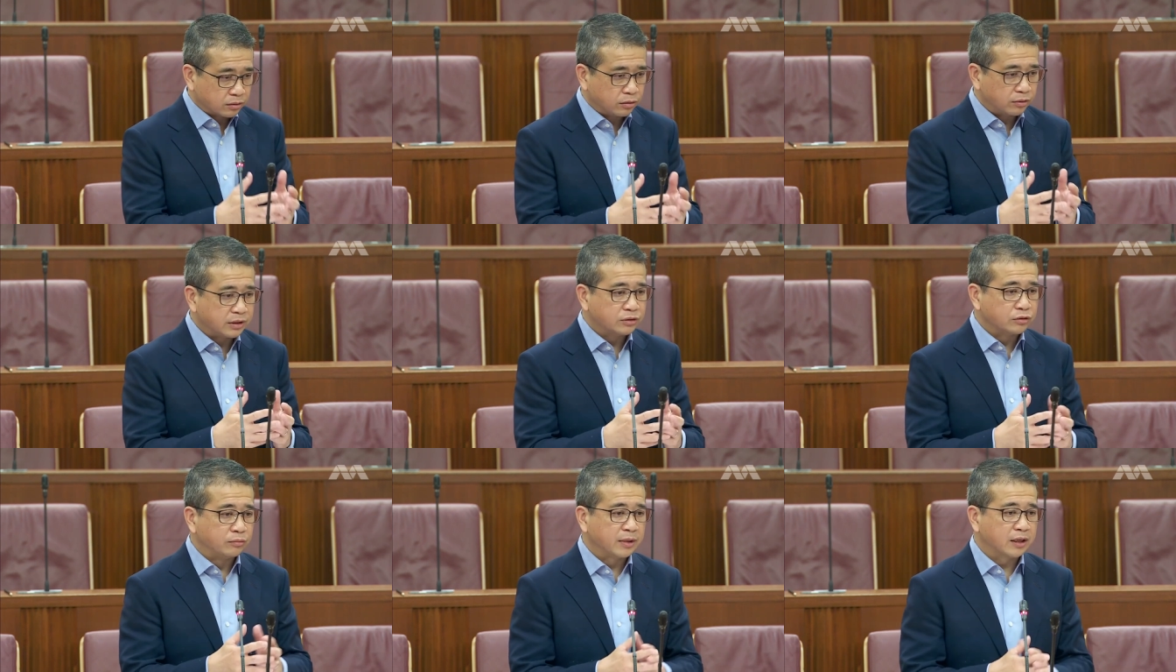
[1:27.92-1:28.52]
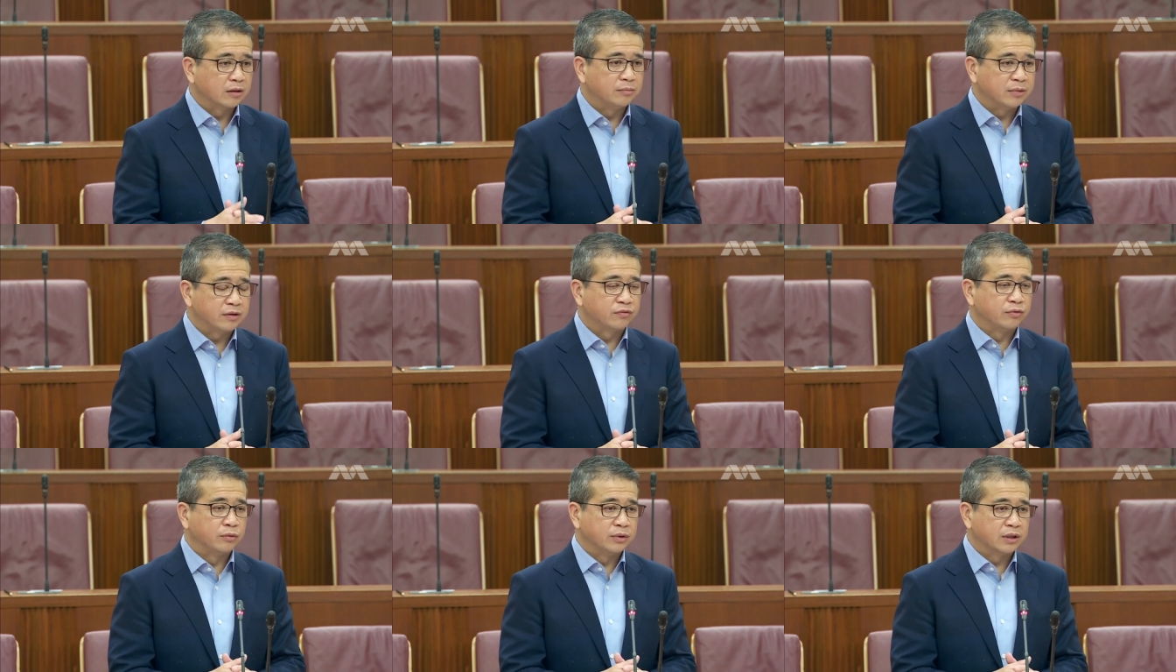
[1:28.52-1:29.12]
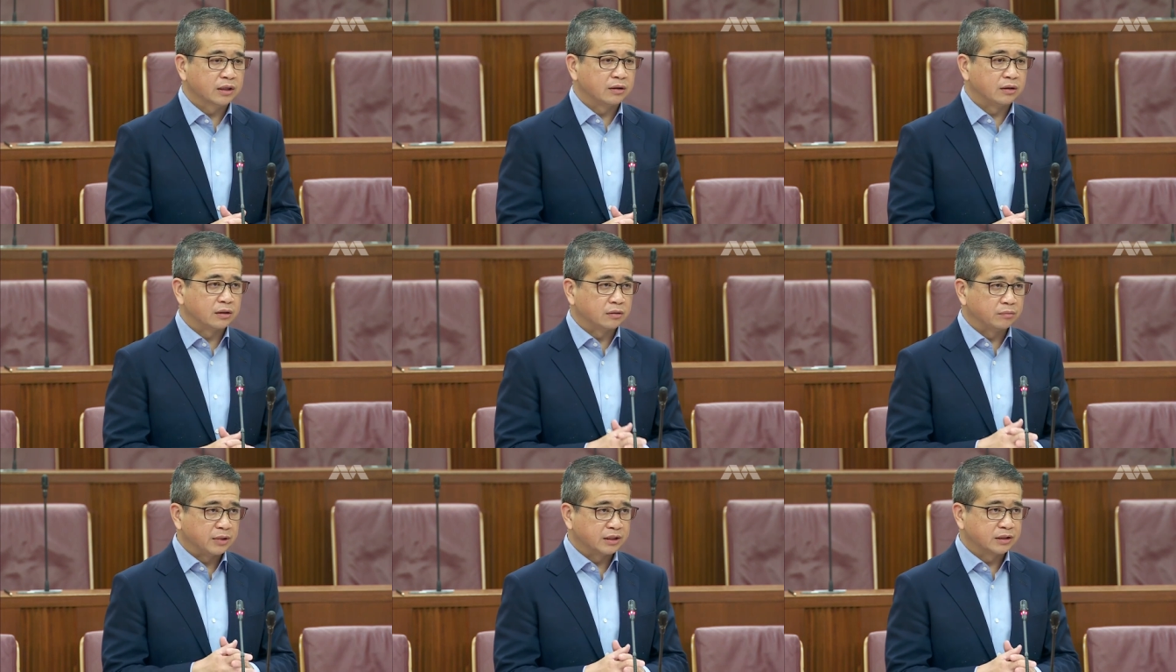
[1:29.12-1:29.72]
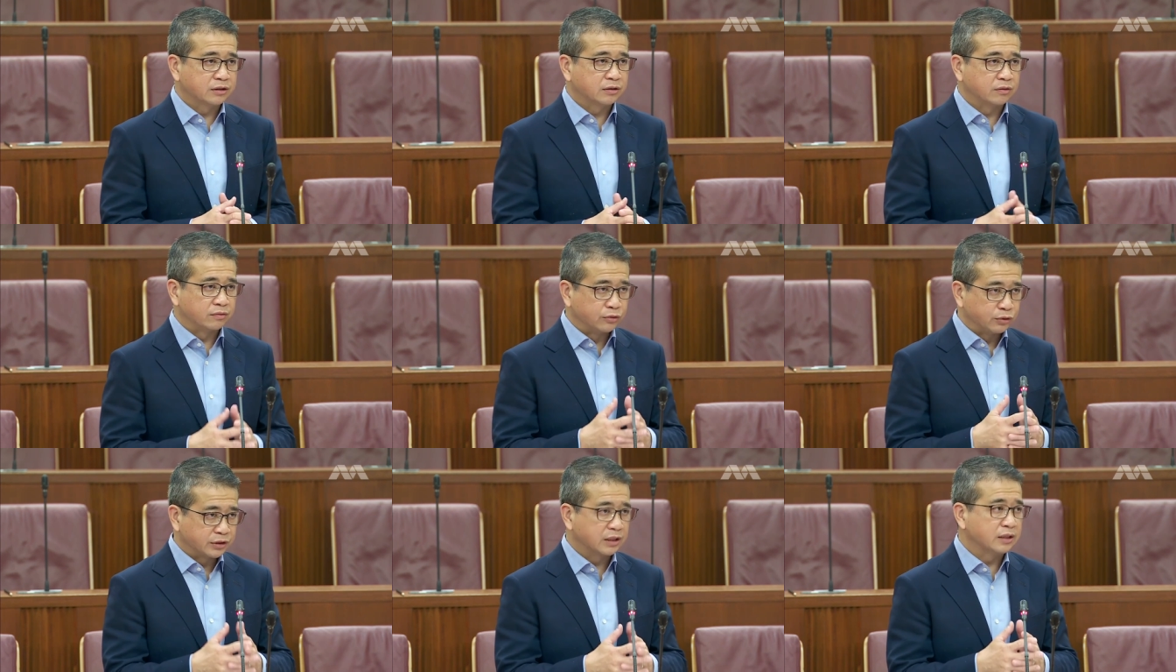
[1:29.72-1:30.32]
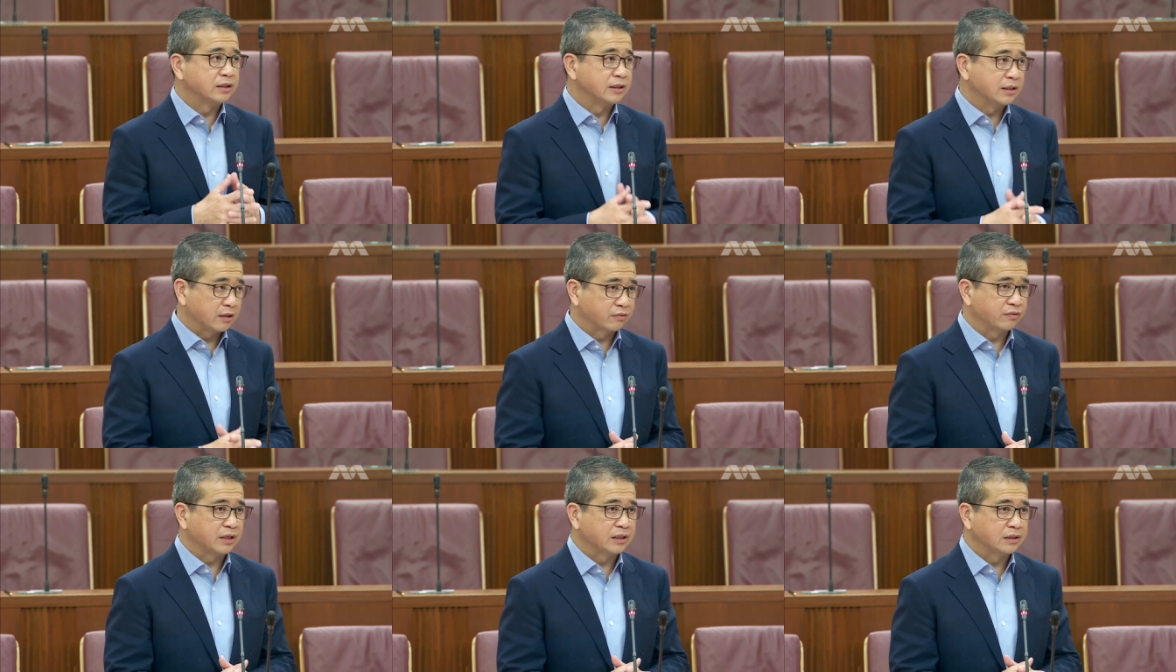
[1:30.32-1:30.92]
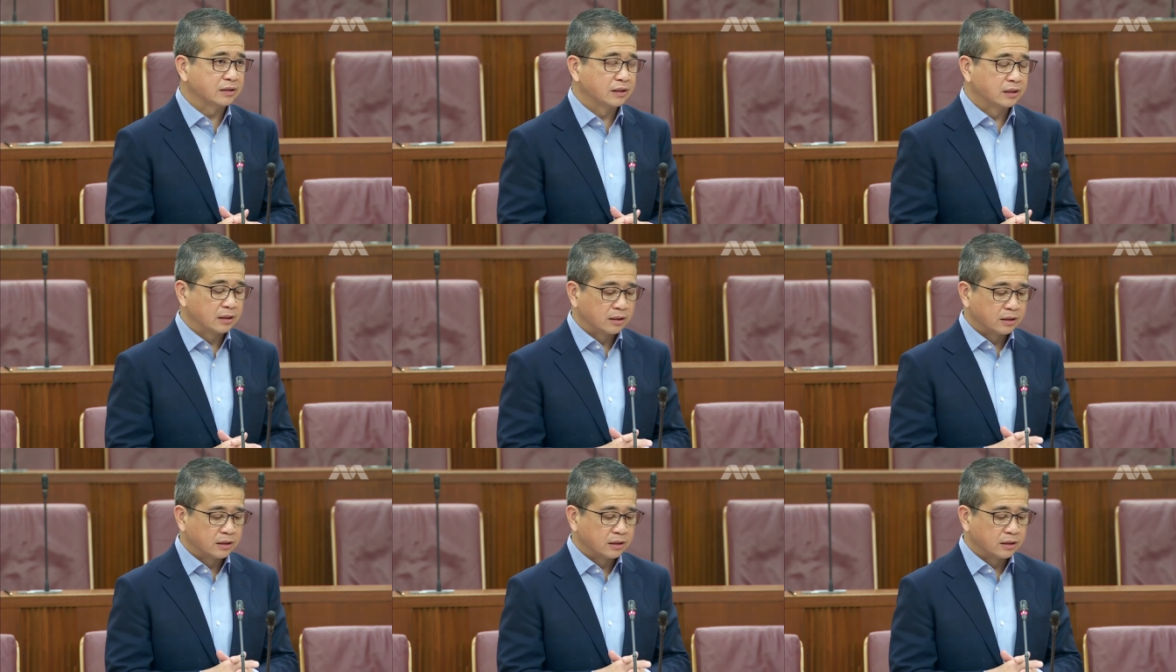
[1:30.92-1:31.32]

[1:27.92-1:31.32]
go in to make a bid for work on the basis of using CFAs.